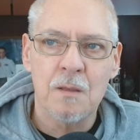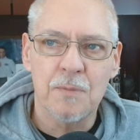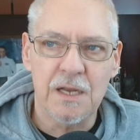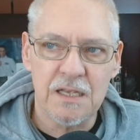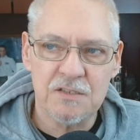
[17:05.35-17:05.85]

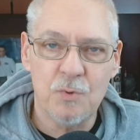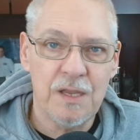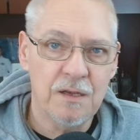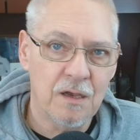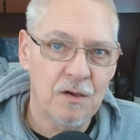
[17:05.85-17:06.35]
But as
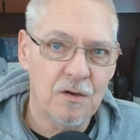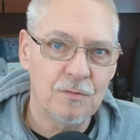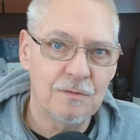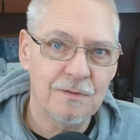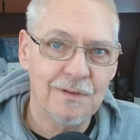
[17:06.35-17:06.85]
we
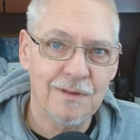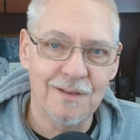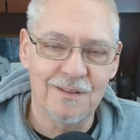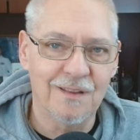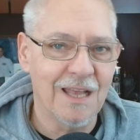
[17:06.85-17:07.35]
know,
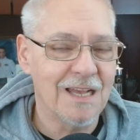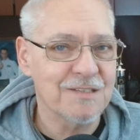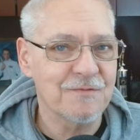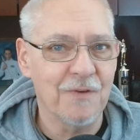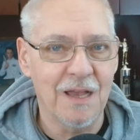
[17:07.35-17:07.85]
the
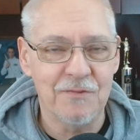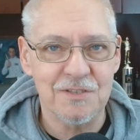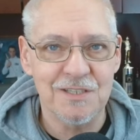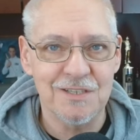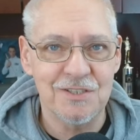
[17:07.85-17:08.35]
last 5 or
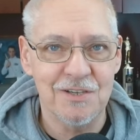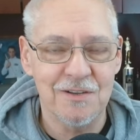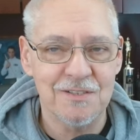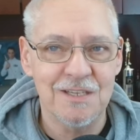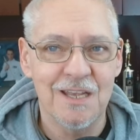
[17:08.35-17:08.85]
6 years,